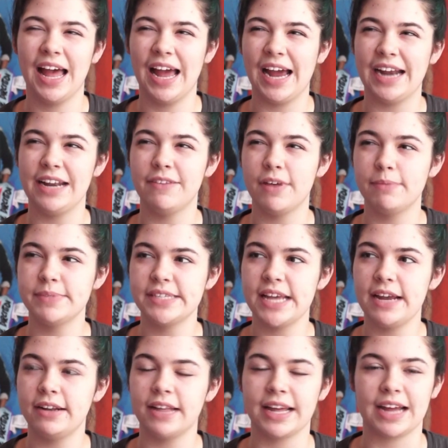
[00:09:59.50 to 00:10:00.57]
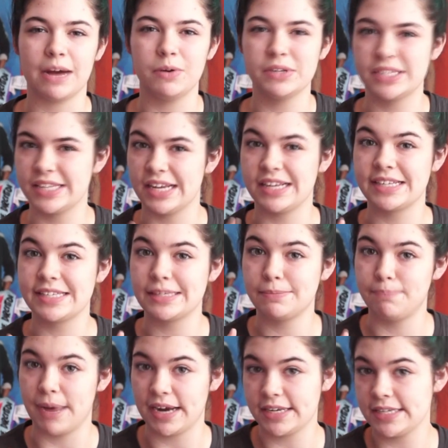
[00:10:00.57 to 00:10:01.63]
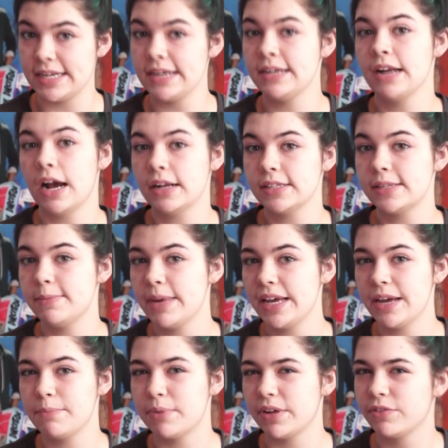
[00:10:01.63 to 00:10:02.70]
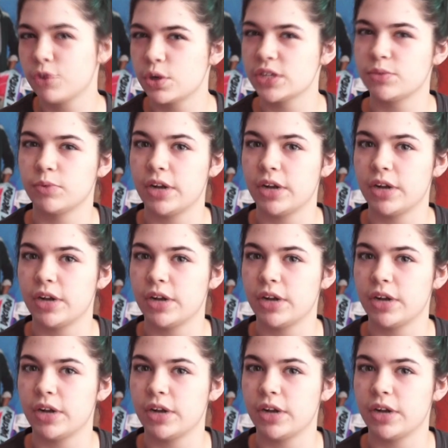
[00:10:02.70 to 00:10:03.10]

kind of upset. Like, I was expecting not to make it, but of course